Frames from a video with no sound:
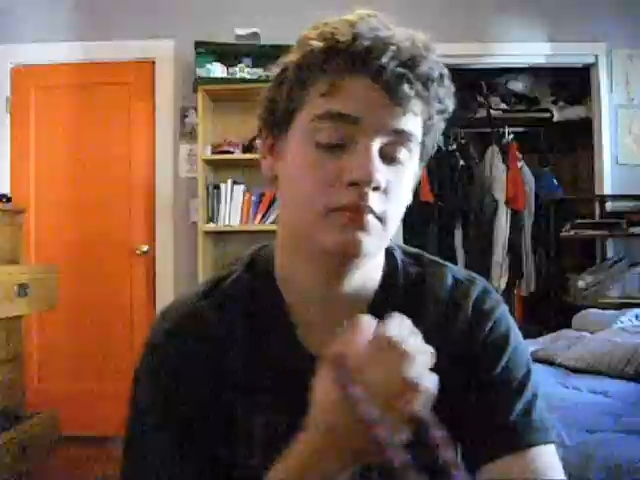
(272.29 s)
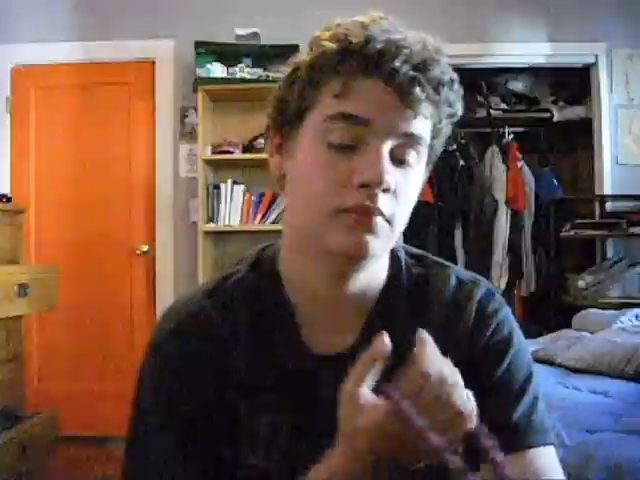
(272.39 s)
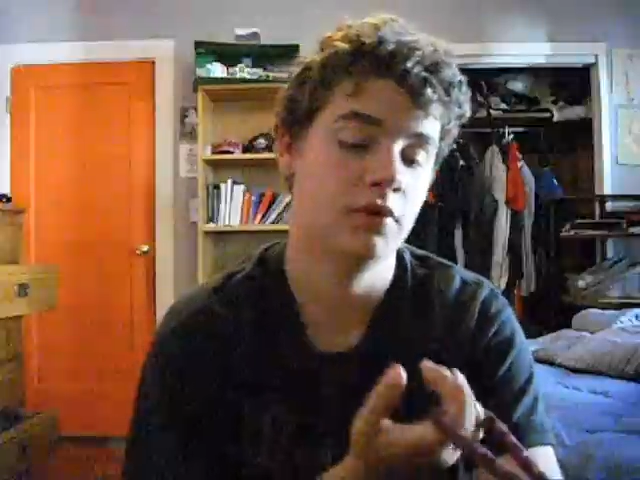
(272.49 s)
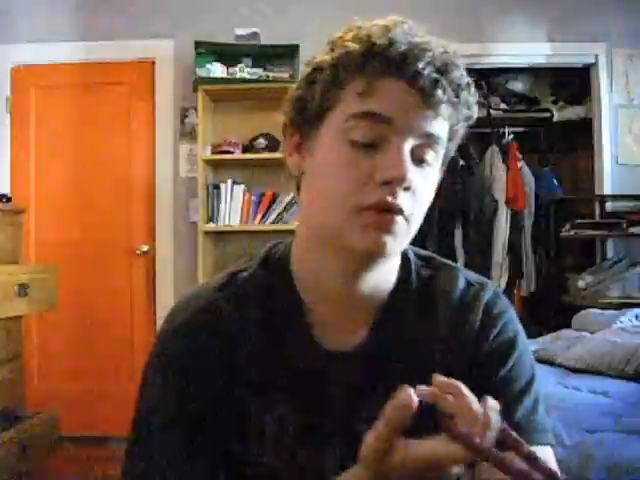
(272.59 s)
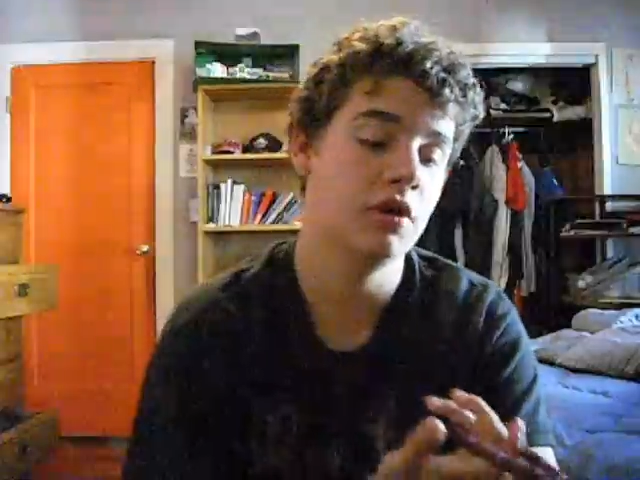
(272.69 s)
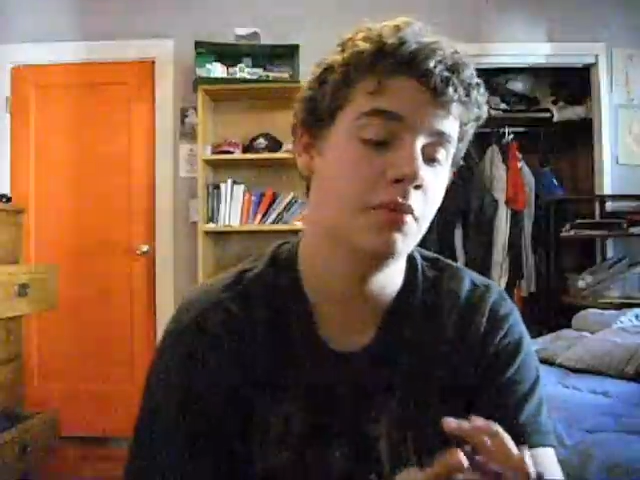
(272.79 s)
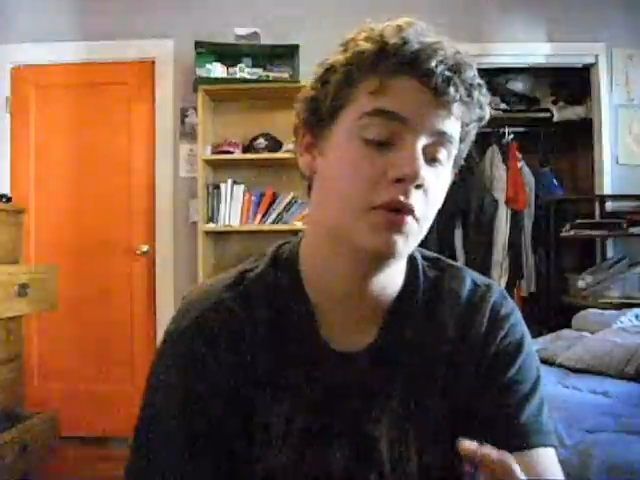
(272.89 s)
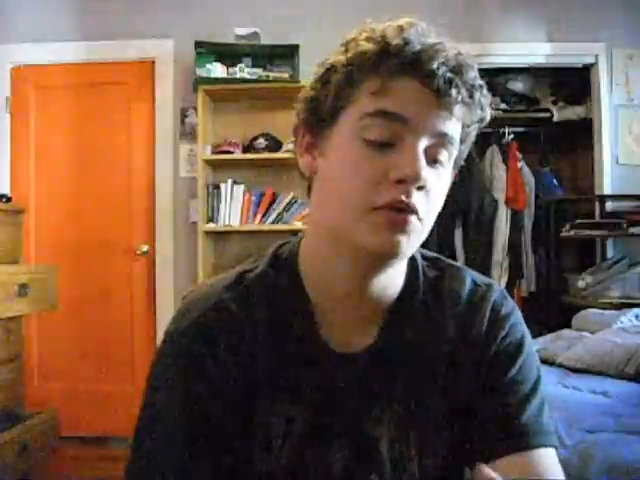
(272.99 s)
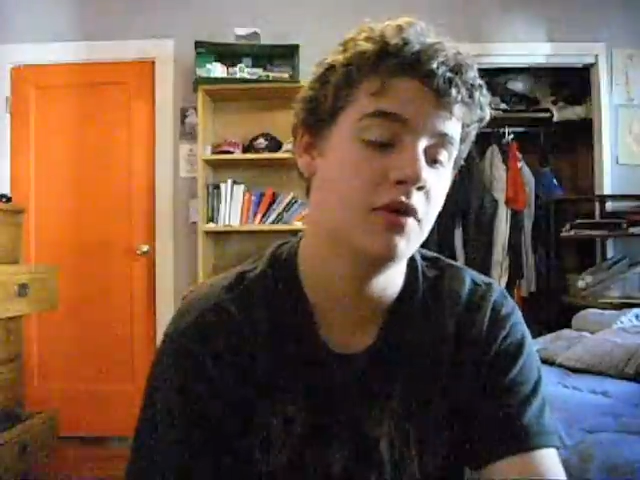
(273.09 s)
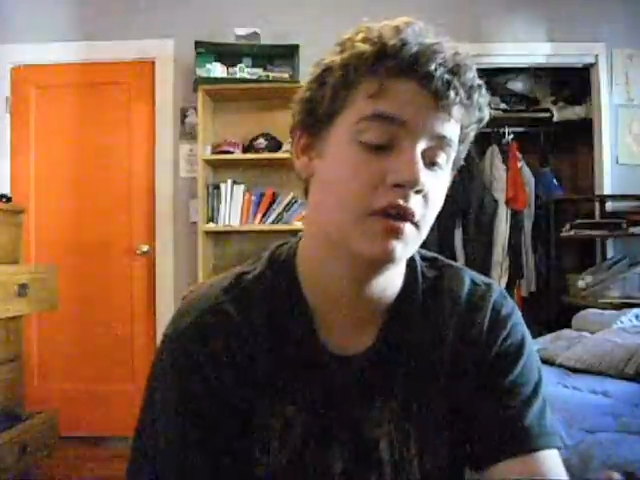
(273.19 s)
There's a couple ways
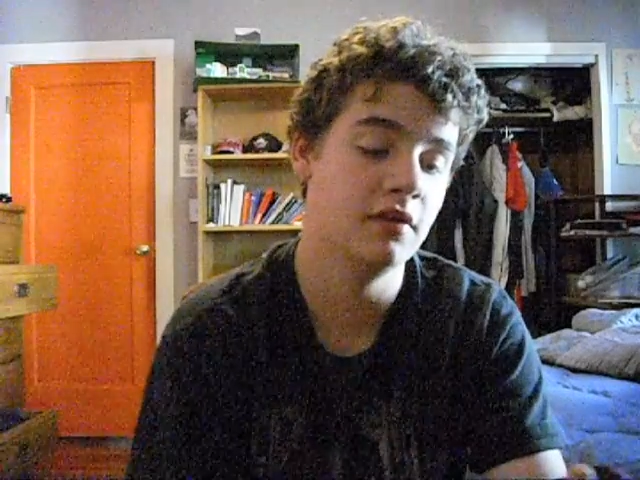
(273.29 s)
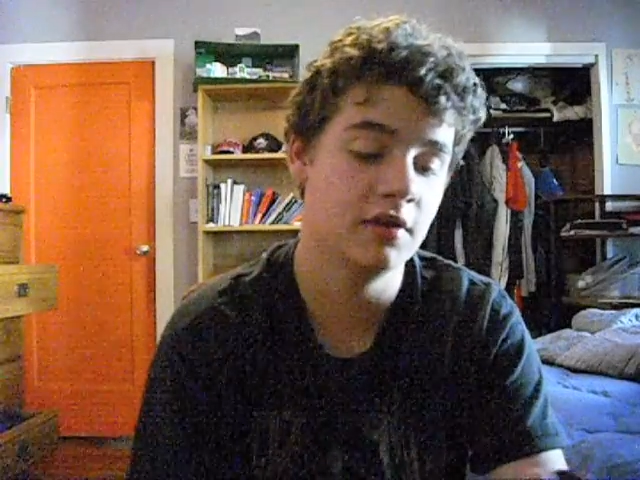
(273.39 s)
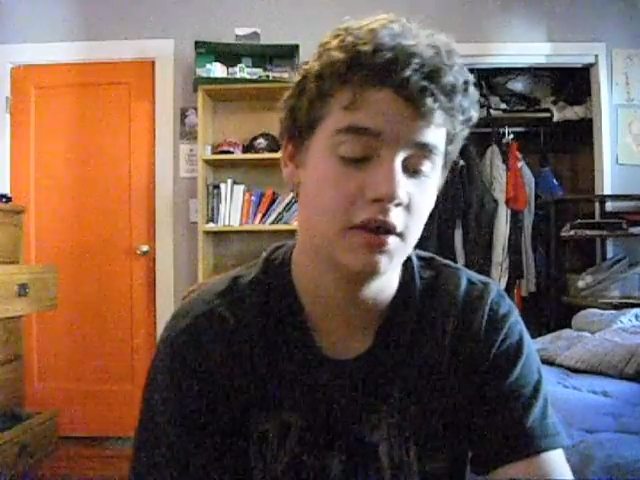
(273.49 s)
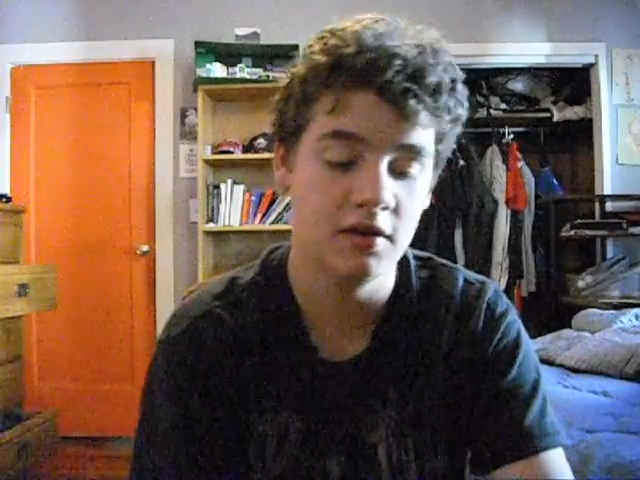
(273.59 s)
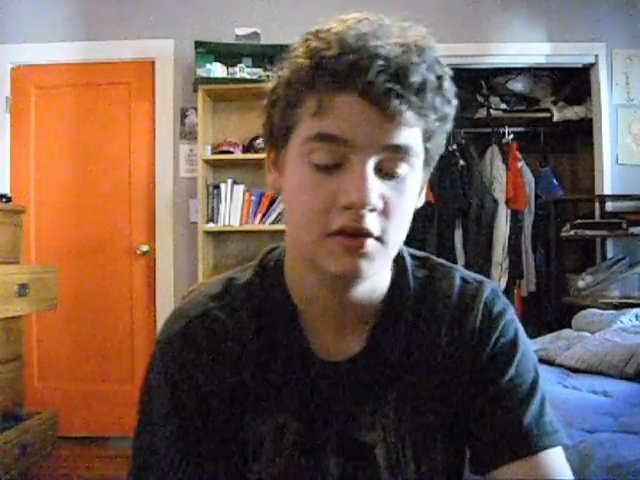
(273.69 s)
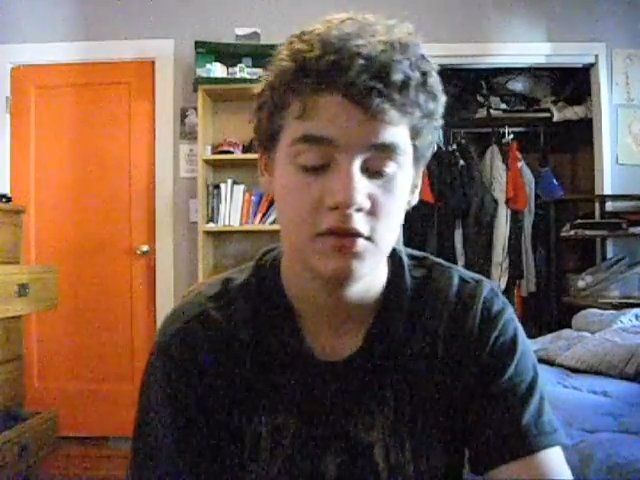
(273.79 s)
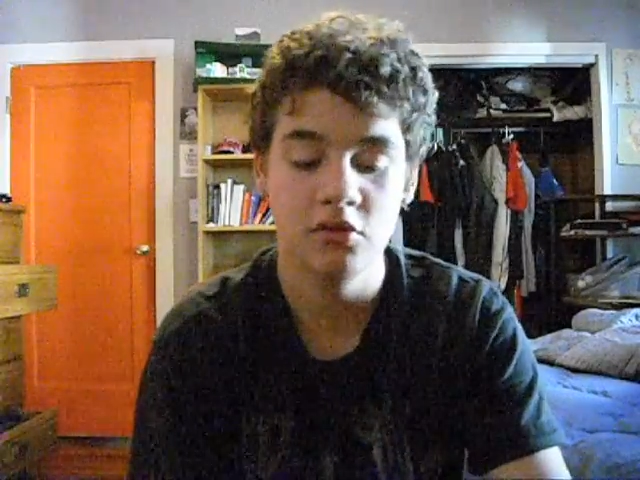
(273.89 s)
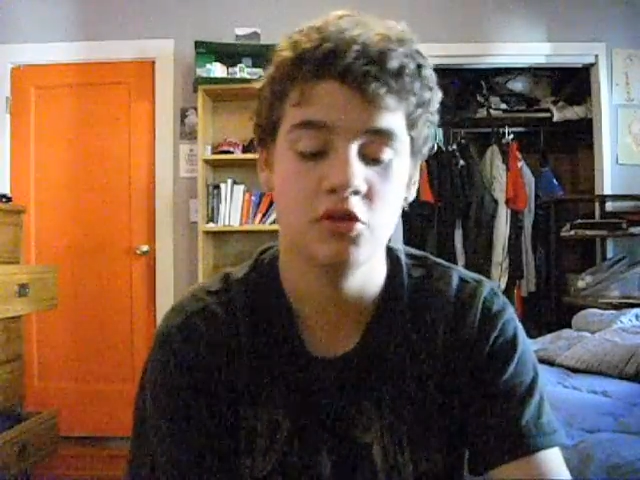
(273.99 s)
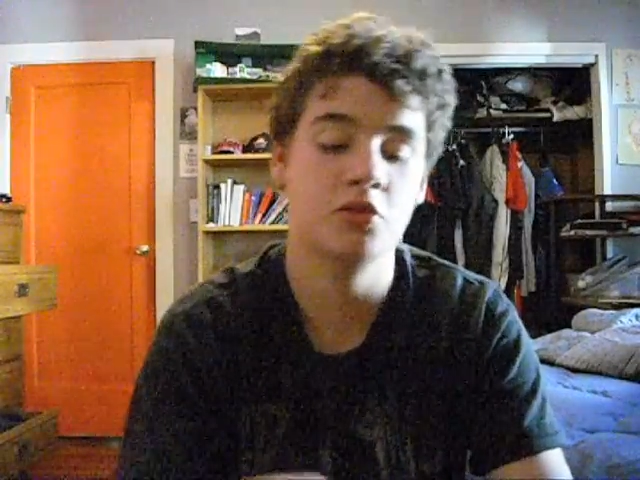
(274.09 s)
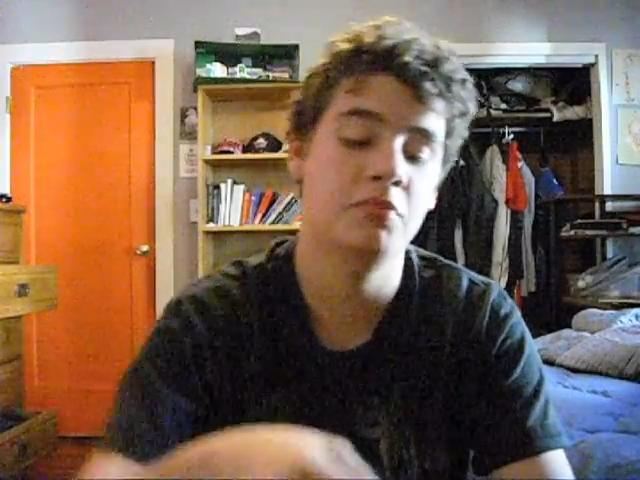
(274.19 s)
you can untie it. You can
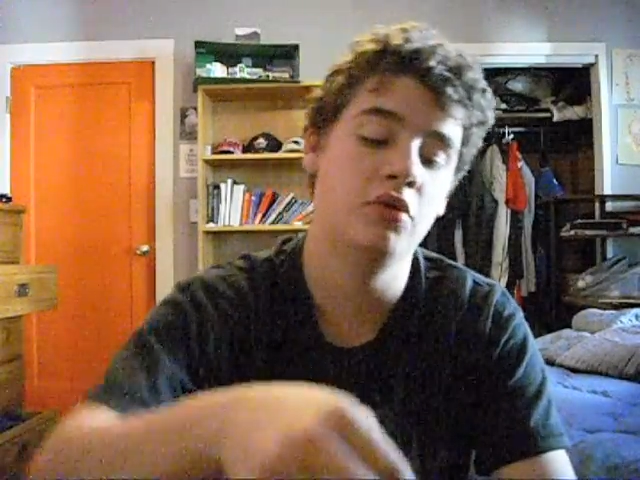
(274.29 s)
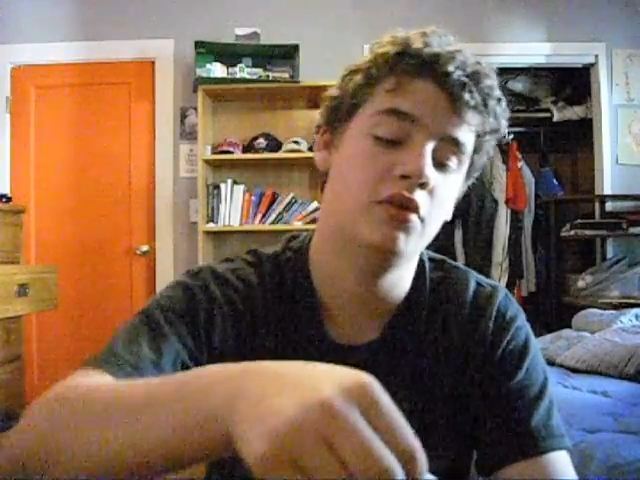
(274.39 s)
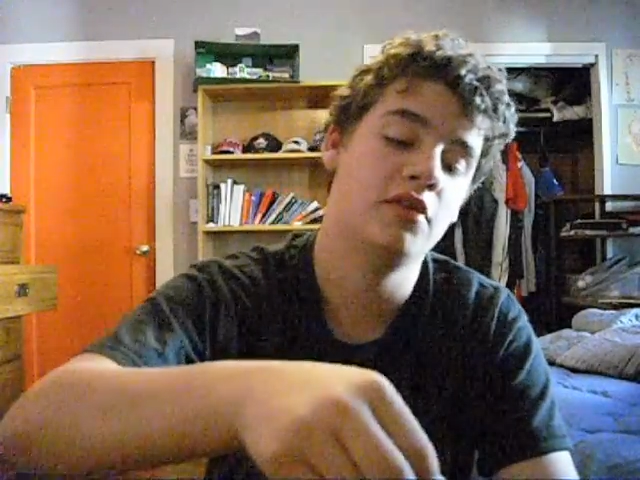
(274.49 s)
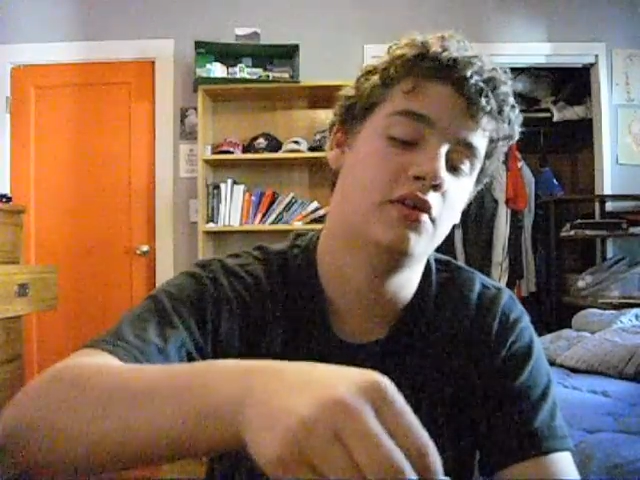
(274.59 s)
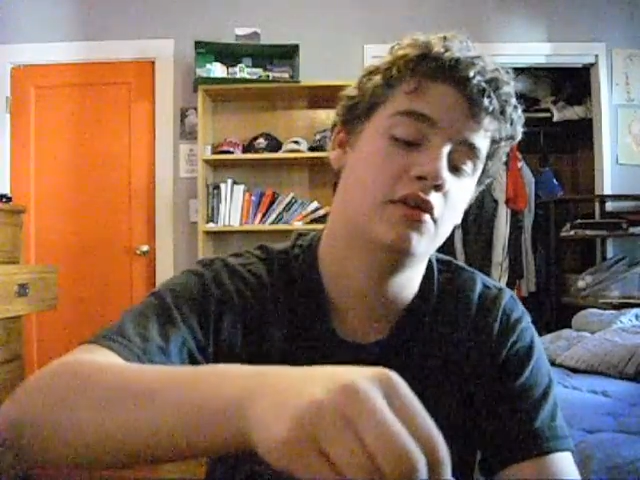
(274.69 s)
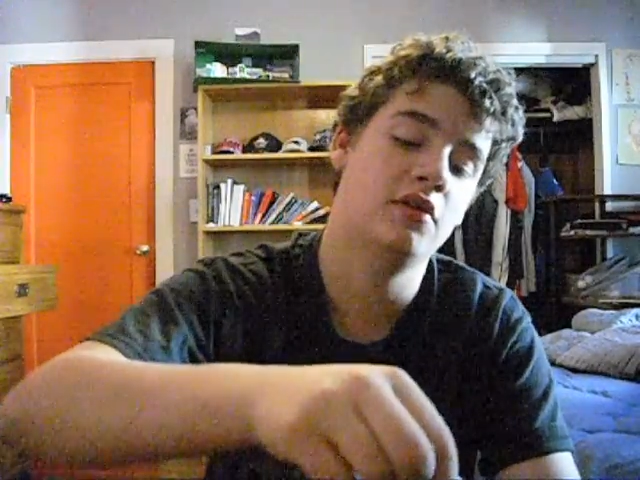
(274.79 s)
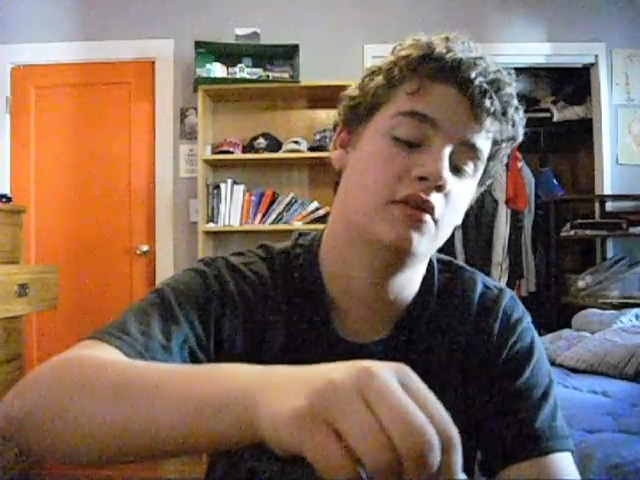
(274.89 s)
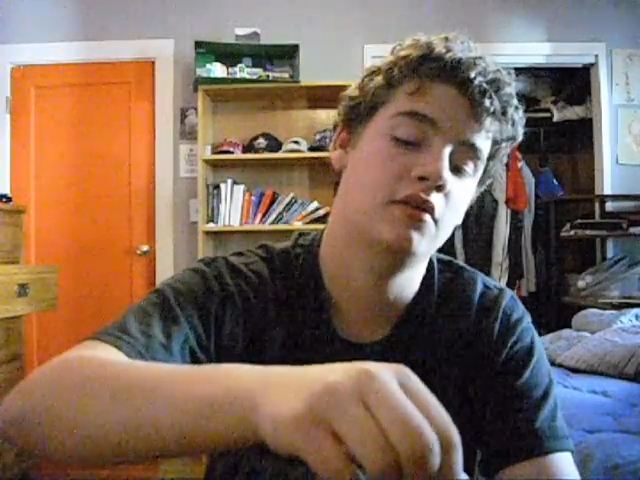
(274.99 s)
just pull this here,